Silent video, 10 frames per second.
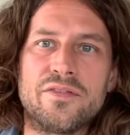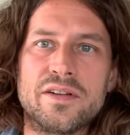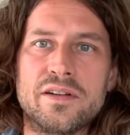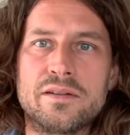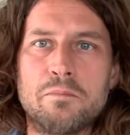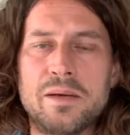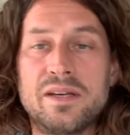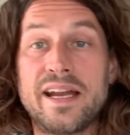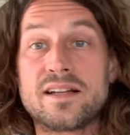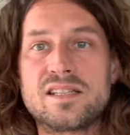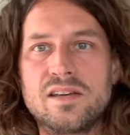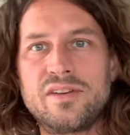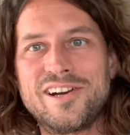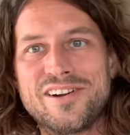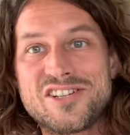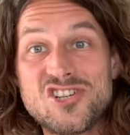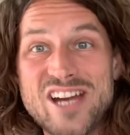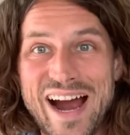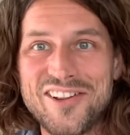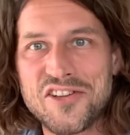and maybe an activity or a
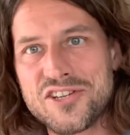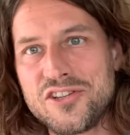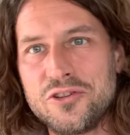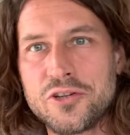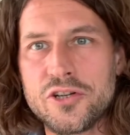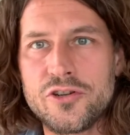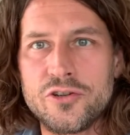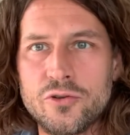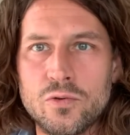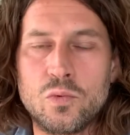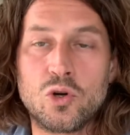challenge that you could do